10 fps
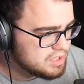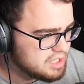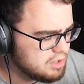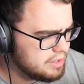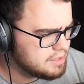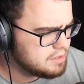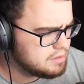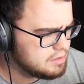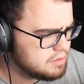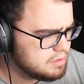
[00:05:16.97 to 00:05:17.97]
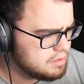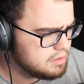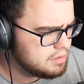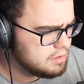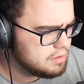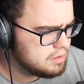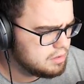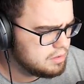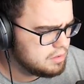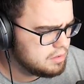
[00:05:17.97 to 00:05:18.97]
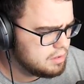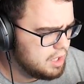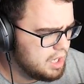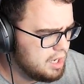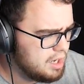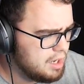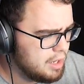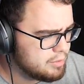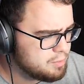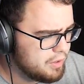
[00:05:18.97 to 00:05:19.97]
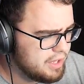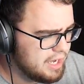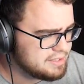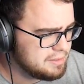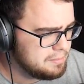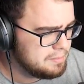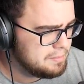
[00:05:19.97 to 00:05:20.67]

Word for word: What's this noise? How'd you do that? Uh, um, it was pretty um, awesome.